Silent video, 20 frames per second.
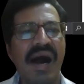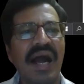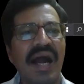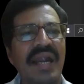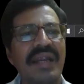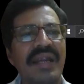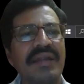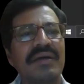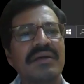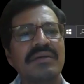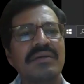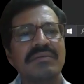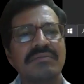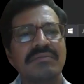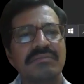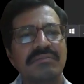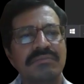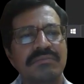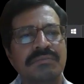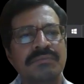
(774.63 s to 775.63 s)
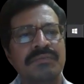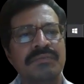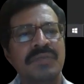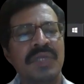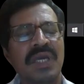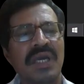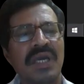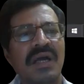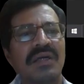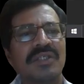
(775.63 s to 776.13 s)
And
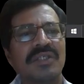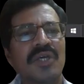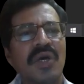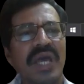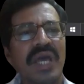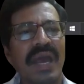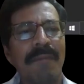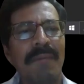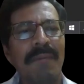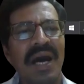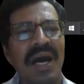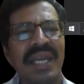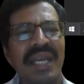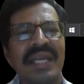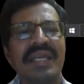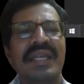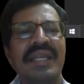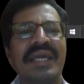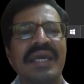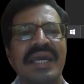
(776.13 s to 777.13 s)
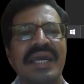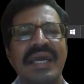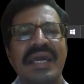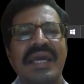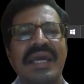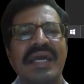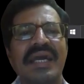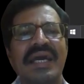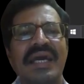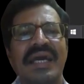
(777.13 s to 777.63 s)
so mRNA,